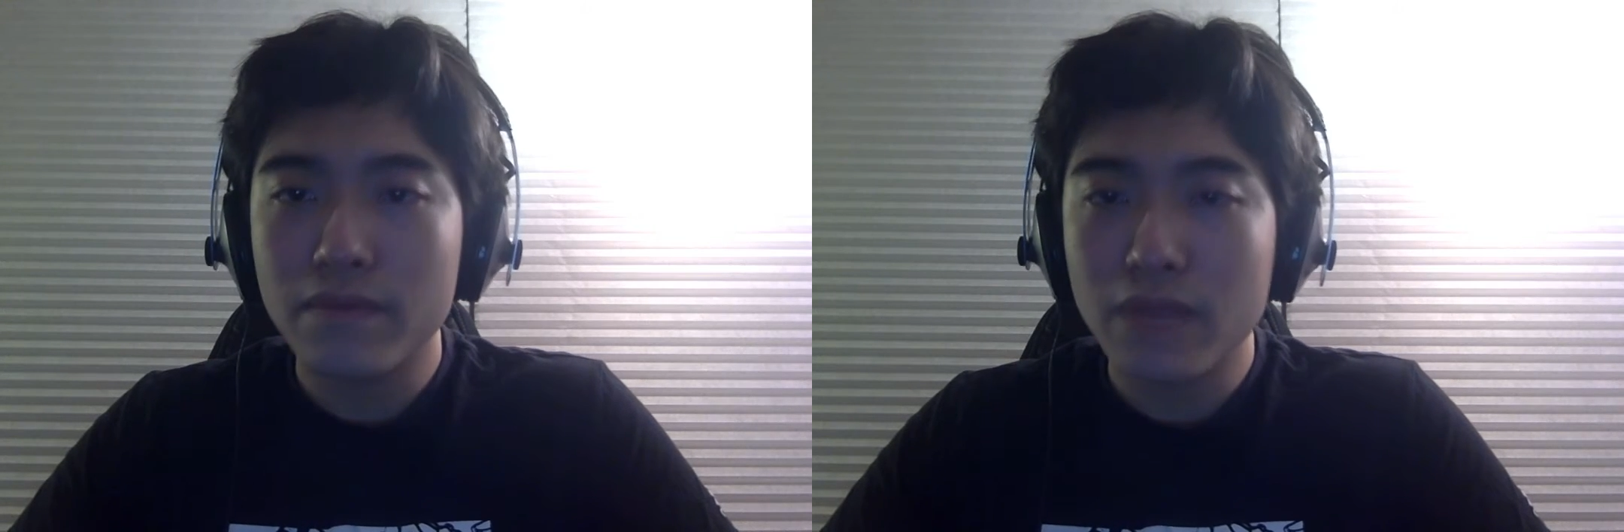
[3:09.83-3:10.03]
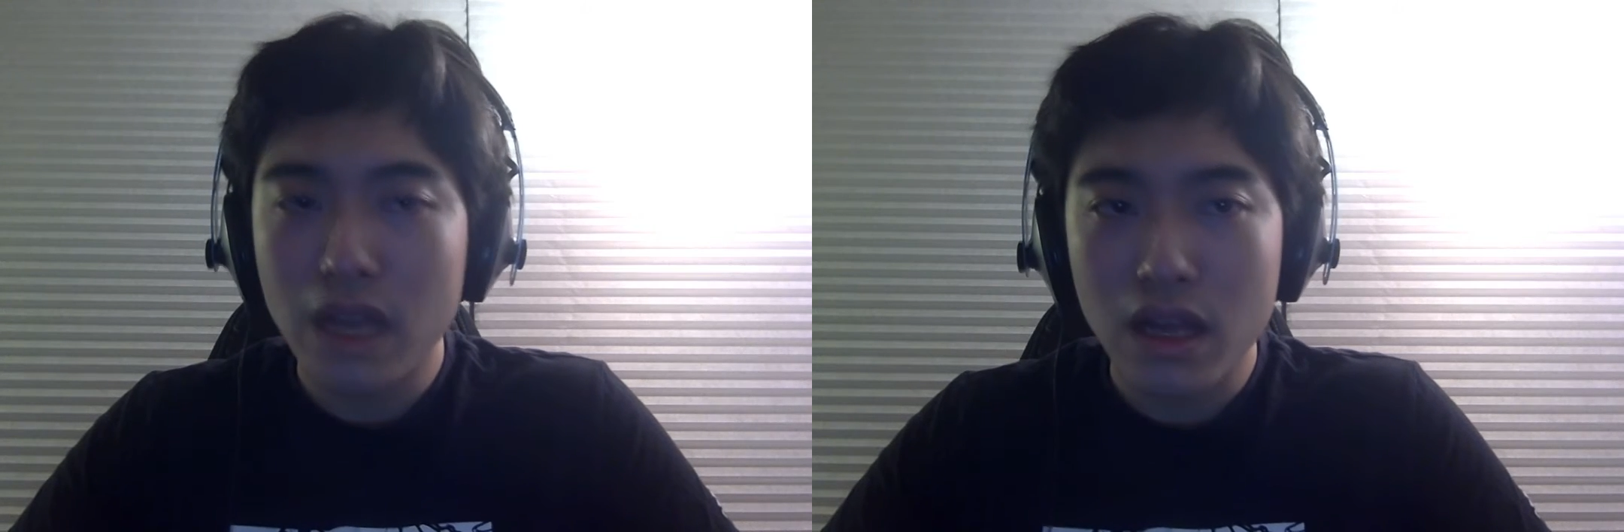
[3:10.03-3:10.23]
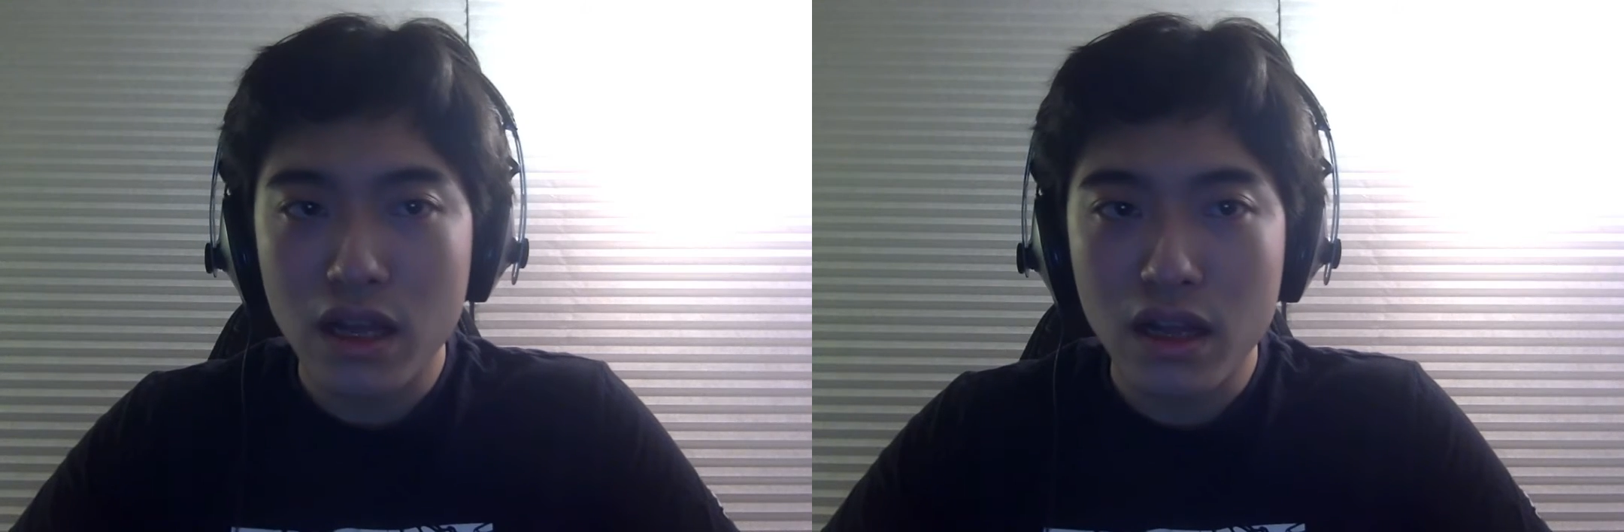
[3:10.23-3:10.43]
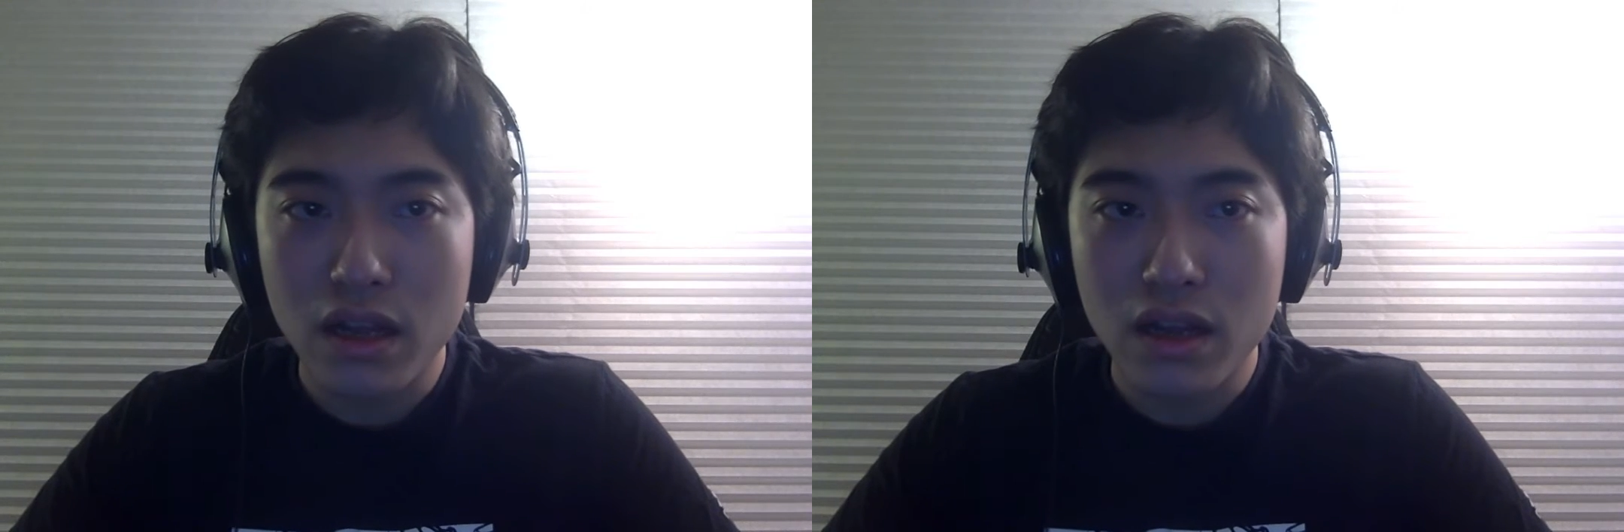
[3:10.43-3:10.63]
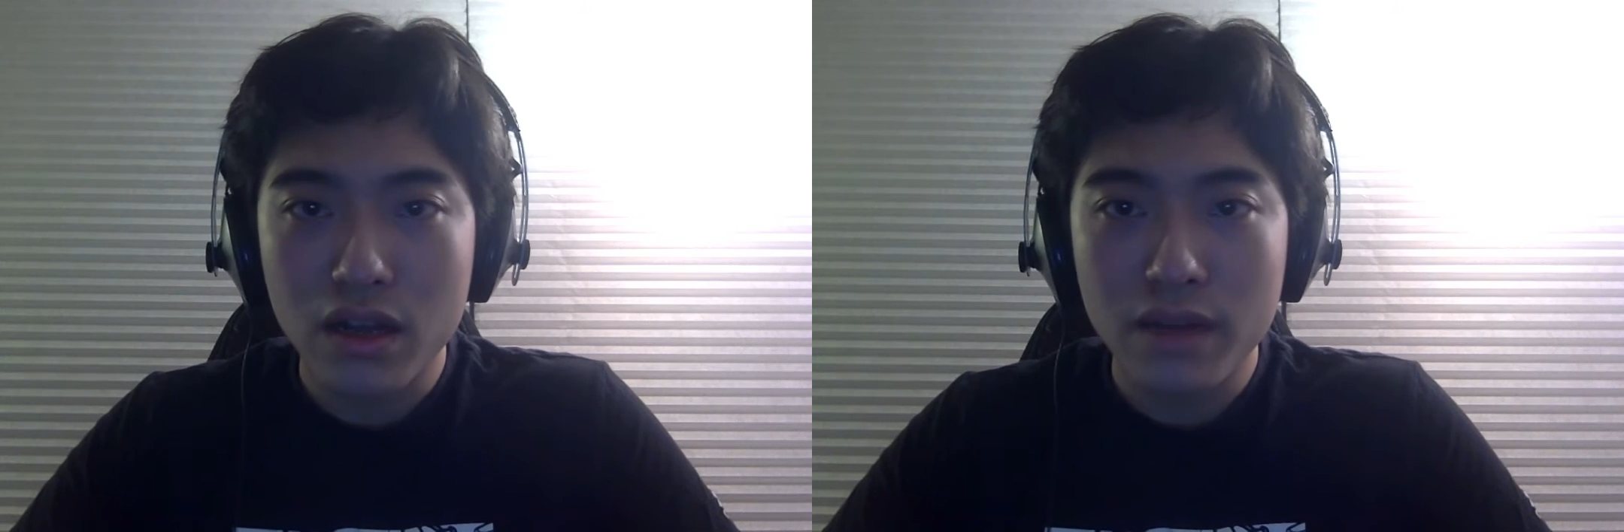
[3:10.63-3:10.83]

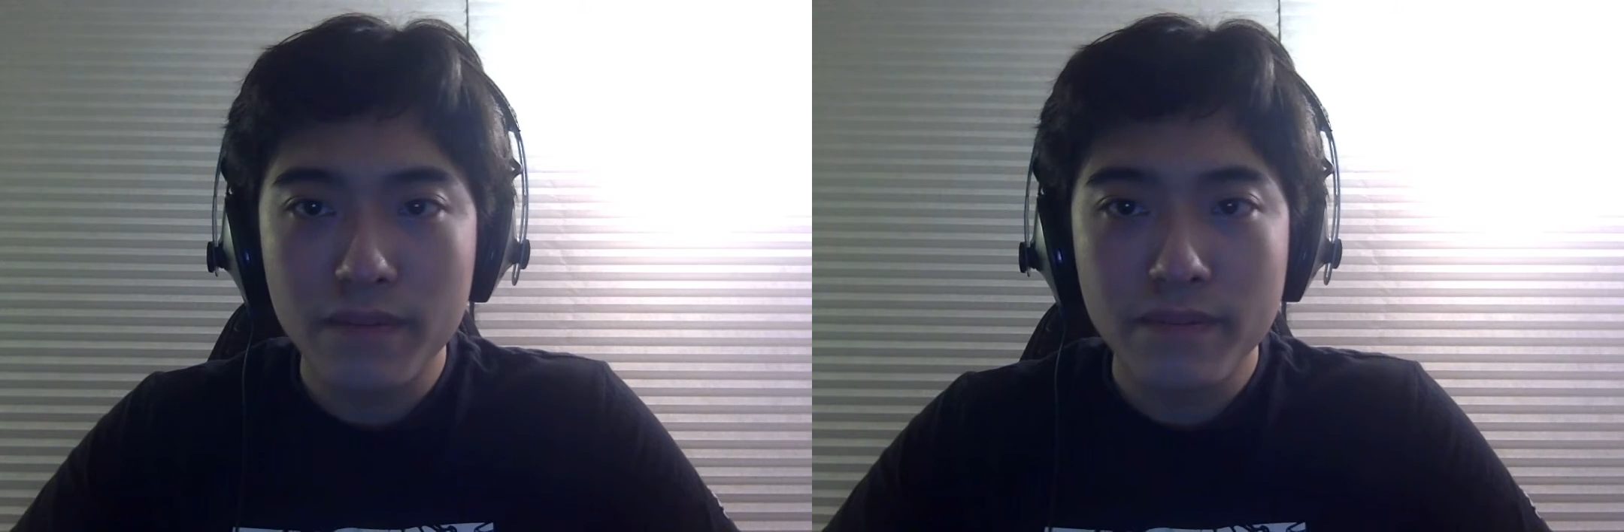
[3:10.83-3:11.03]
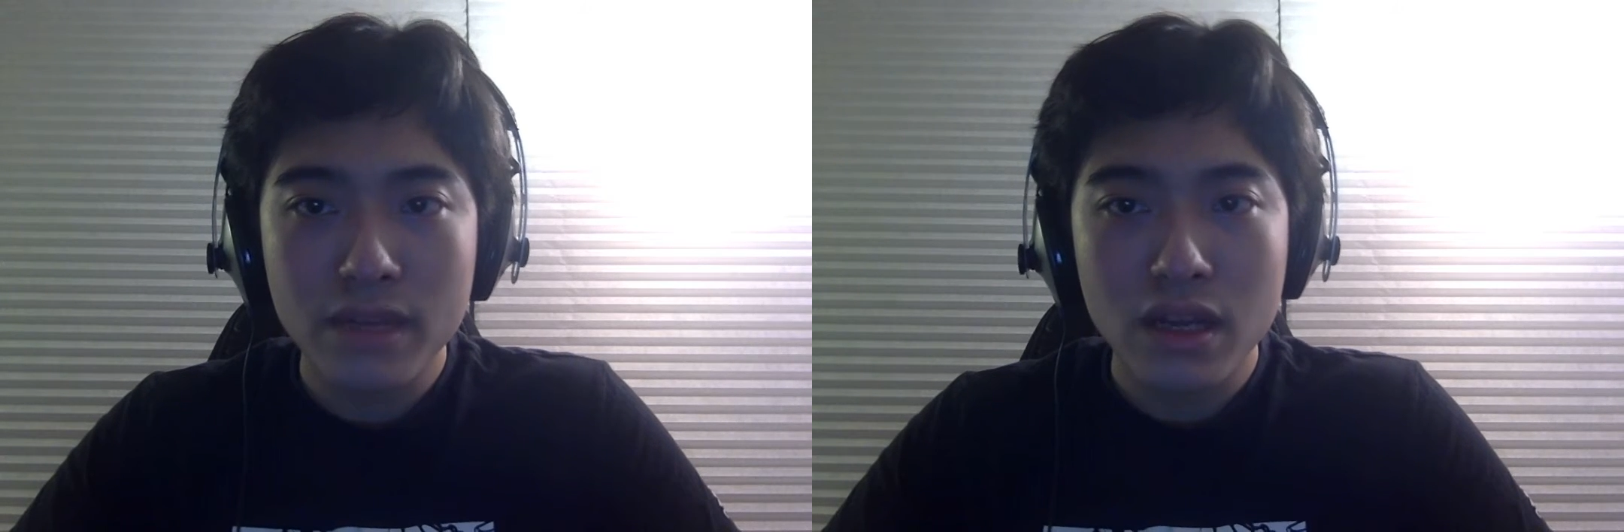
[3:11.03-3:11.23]
time